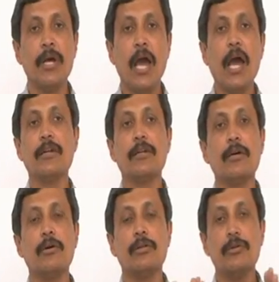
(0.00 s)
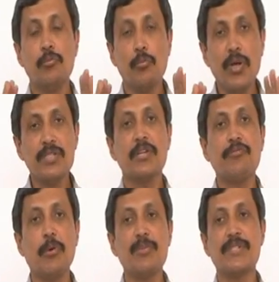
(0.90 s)
and once that
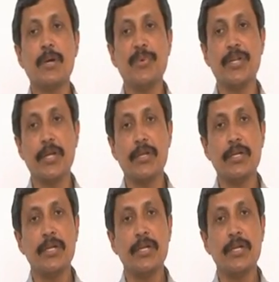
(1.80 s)
form is submitted,